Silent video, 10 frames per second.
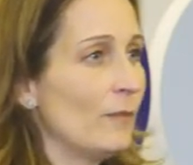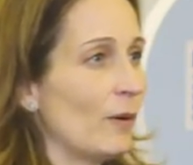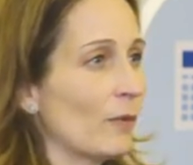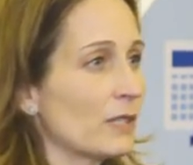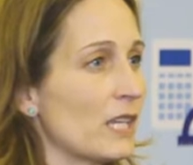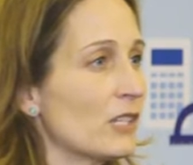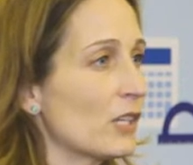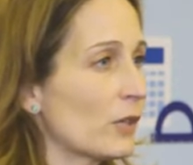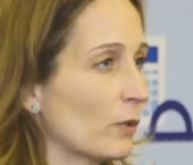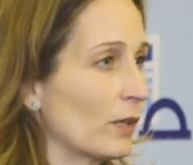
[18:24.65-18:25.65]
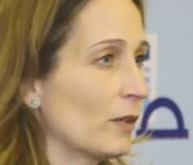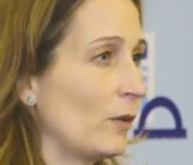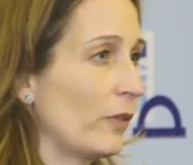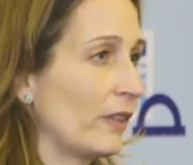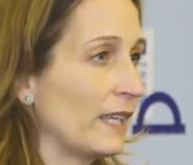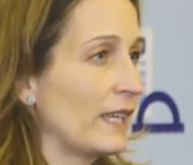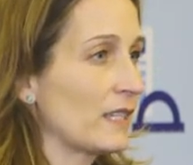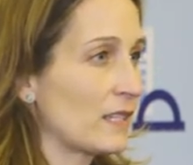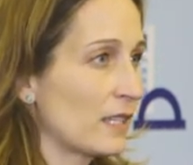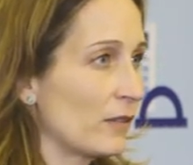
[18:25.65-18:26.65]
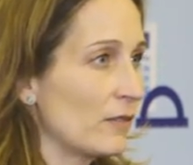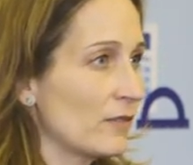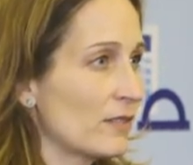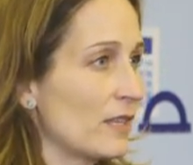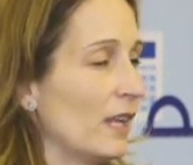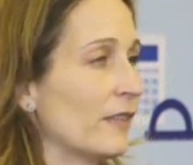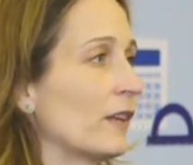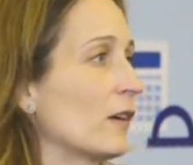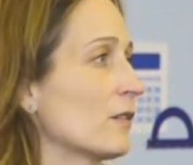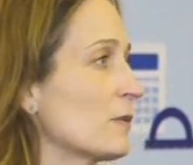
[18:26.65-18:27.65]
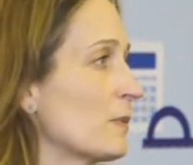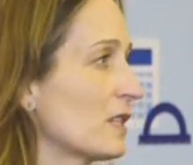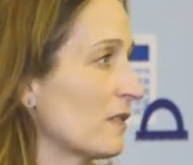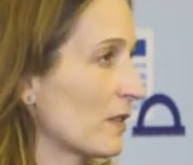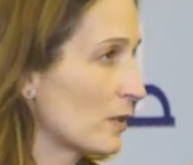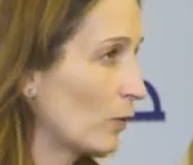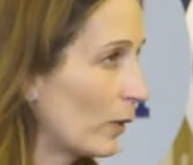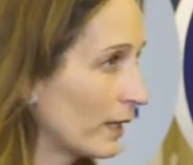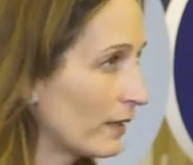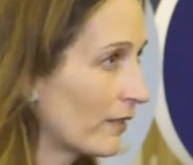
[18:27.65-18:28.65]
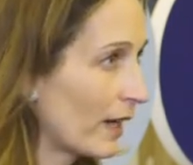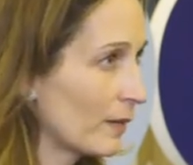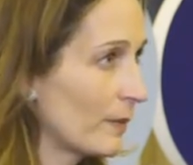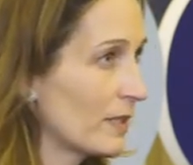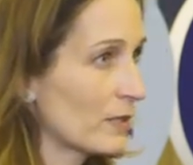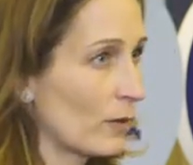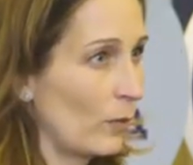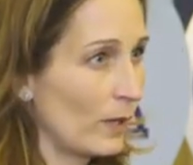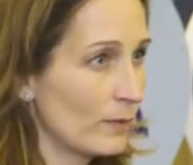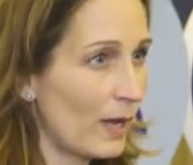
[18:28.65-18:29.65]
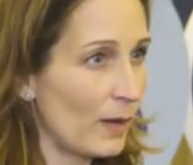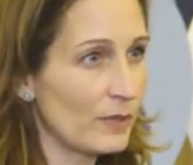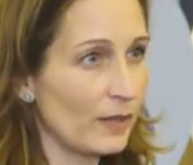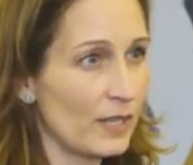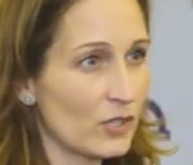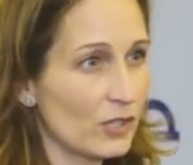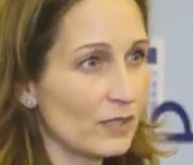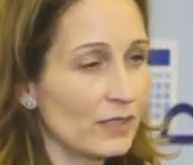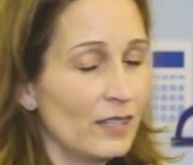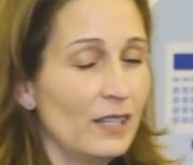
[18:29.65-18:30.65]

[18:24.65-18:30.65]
but we're teaching critical thinking skills that aren't specific to one environment or one population.